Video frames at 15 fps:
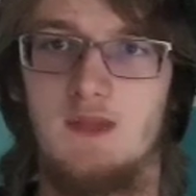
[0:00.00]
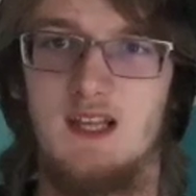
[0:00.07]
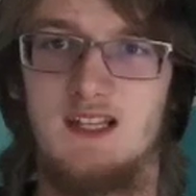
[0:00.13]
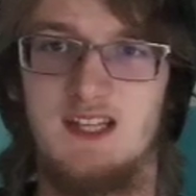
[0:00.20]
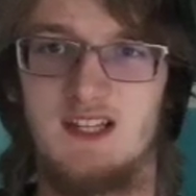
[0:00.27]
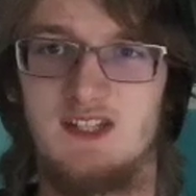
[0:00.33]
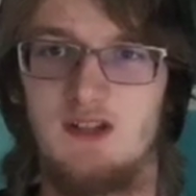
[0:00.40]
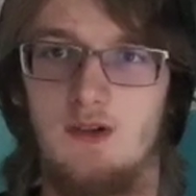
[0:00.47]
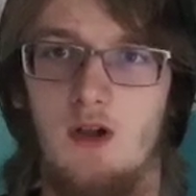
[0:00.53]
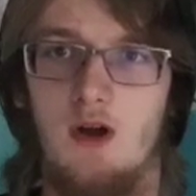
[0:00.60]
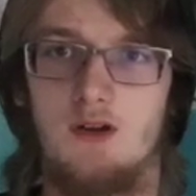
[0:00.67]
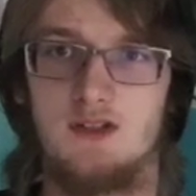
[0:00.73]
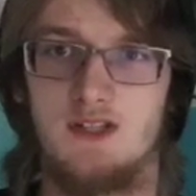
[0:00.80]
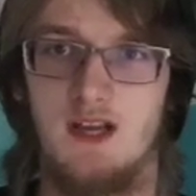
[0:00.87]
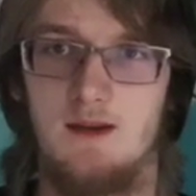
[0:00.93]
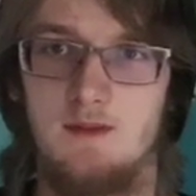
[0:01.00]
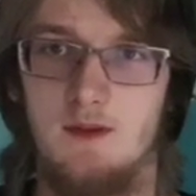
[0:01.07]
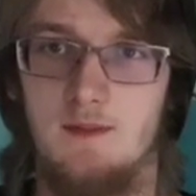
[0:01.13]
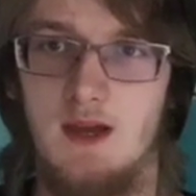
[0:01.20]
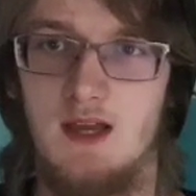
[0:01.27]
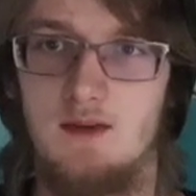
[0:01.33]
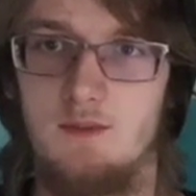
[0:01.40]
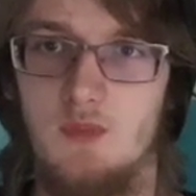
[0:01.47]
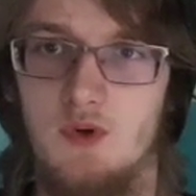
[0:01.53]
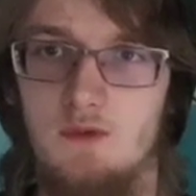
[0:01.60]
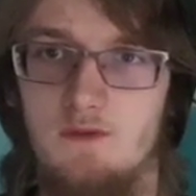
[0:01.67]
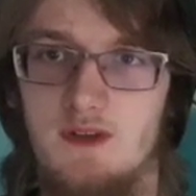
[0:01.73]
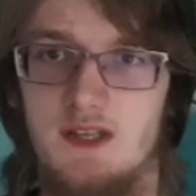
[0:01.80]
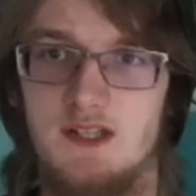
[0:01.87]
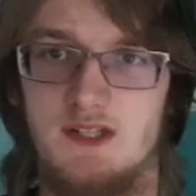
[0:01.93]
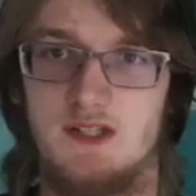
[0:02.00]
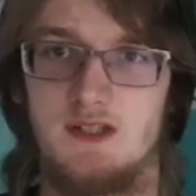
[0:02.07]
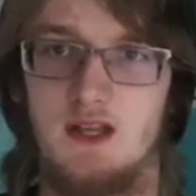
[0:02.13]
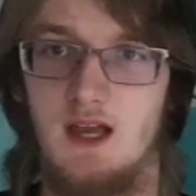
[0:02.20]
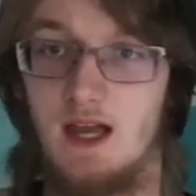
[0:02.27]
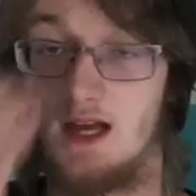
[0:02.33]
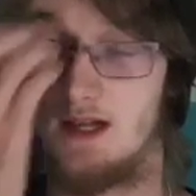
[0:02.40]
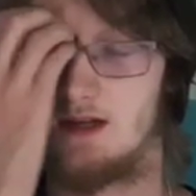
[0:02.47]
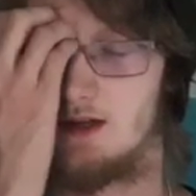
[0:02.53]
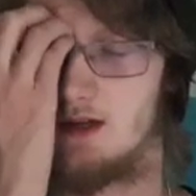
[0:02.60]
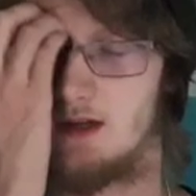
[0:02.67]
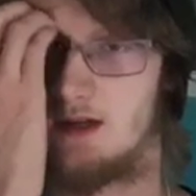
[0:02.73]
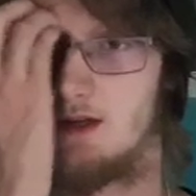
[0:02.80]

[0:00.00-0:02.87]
takes a long time to make movies and